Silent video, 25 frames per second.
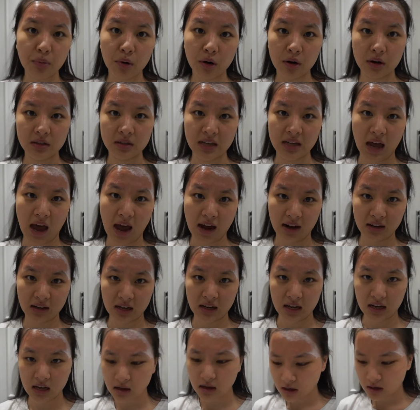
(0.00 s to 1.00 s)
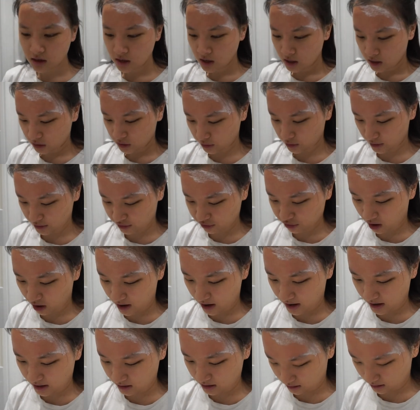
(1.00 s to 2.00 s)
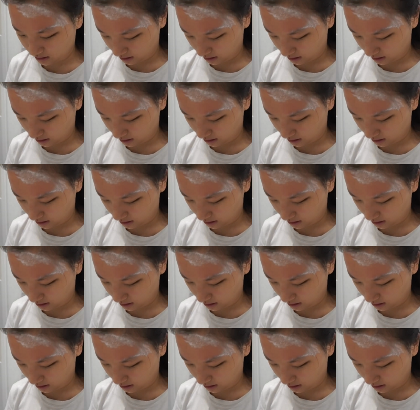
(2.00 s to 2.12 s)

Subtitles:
prone to acne. So I try